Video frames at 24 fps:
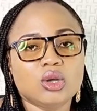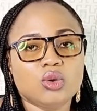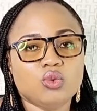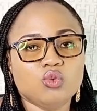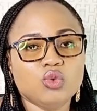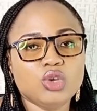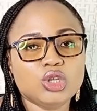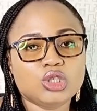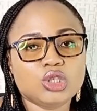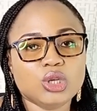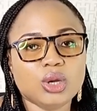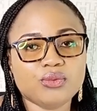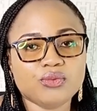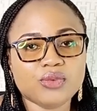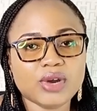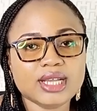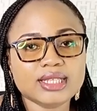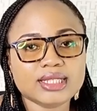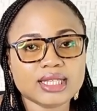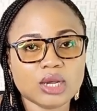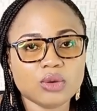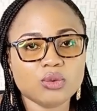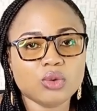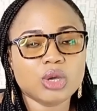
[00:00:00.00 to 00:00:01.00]
with your
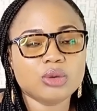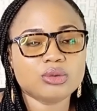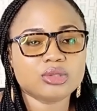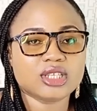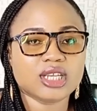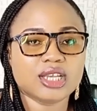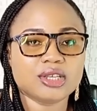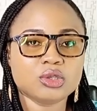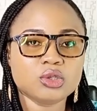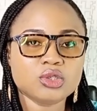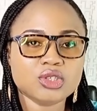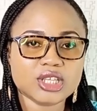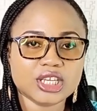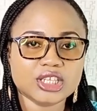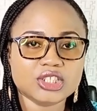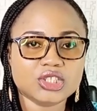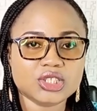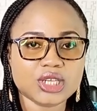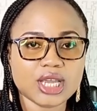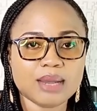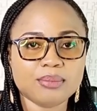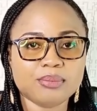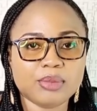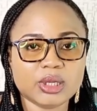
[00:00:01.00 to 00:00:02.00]
friends and well wishers. Use the
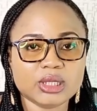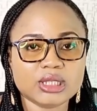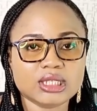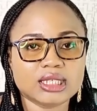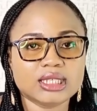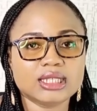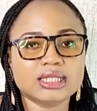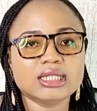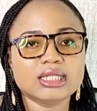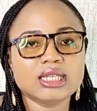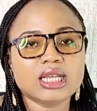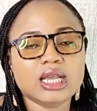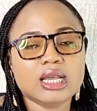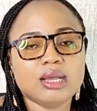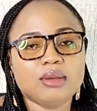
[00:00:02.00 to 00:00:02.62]
share button.